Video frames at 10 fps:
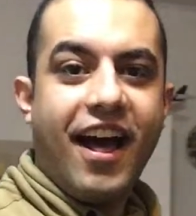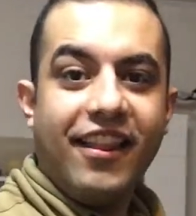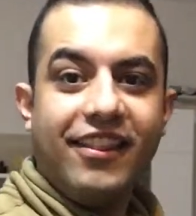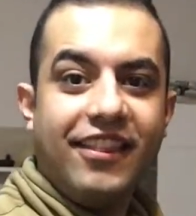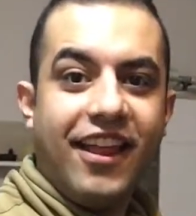
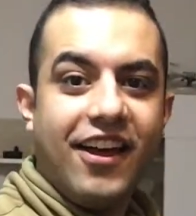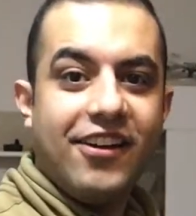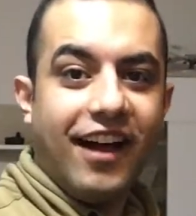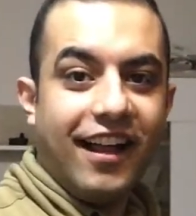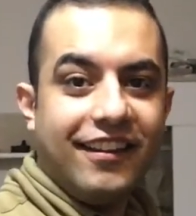
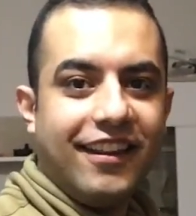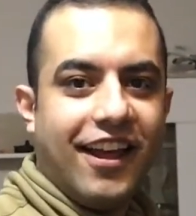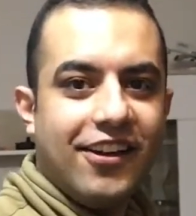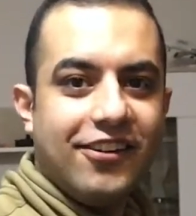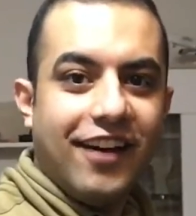Hello,
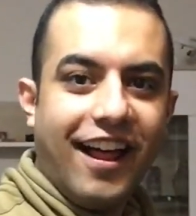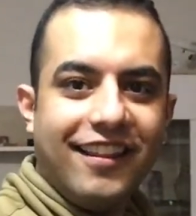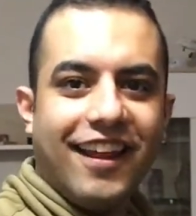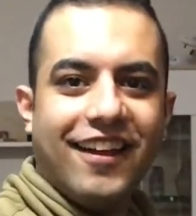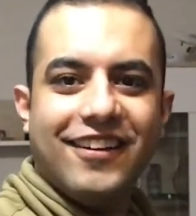hello,
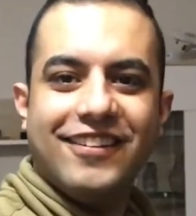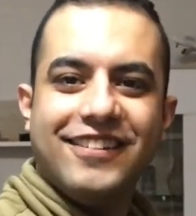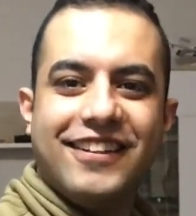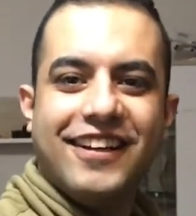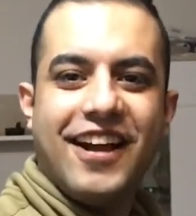hello.
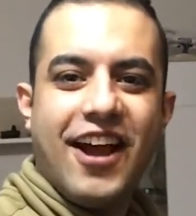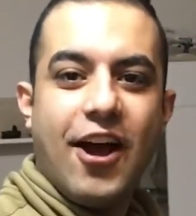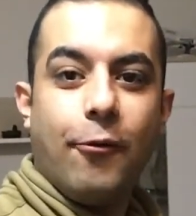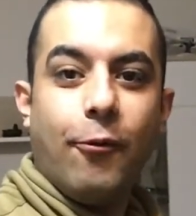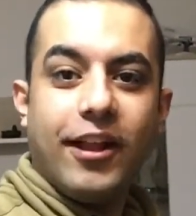
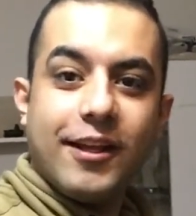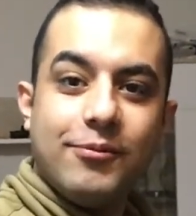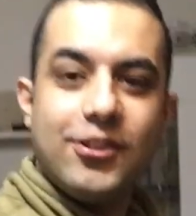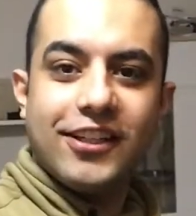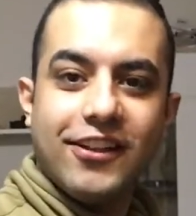
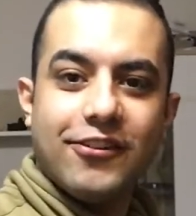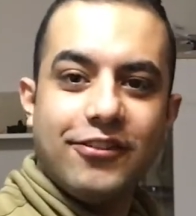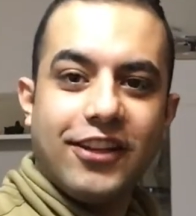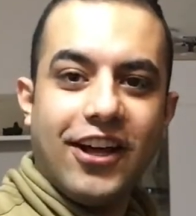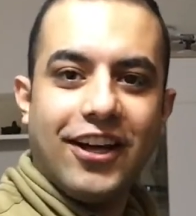Welcome to another
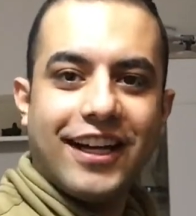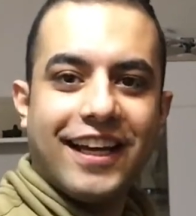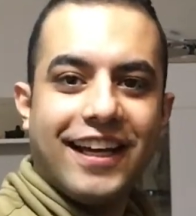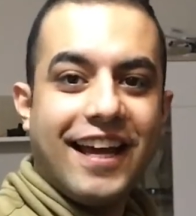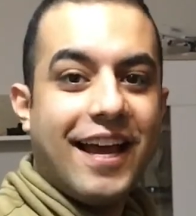vlog,
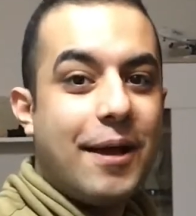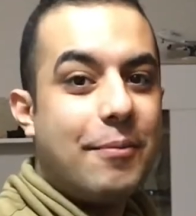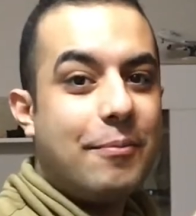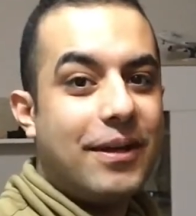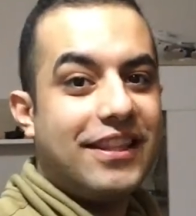
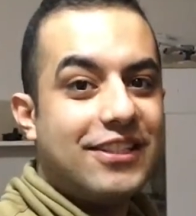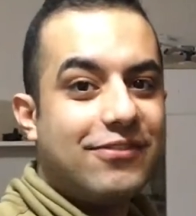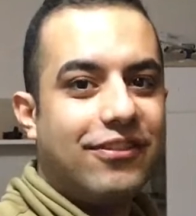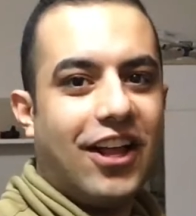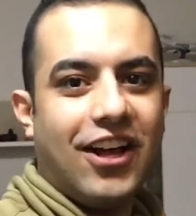but this
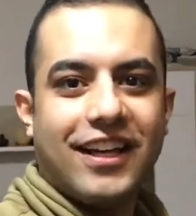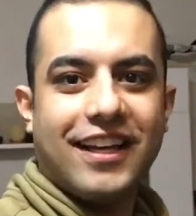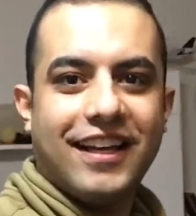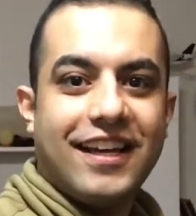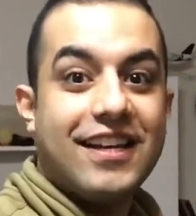vlog
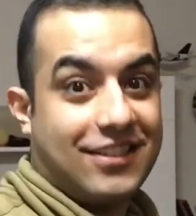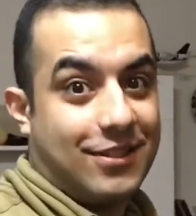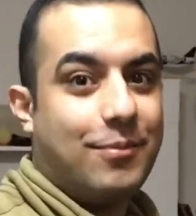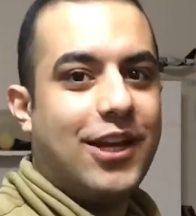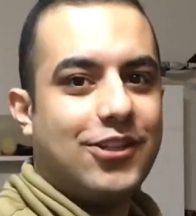is a
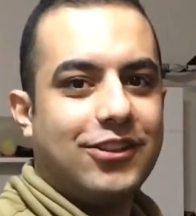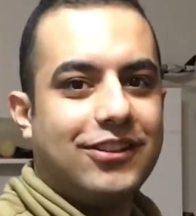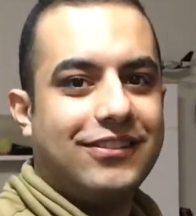special.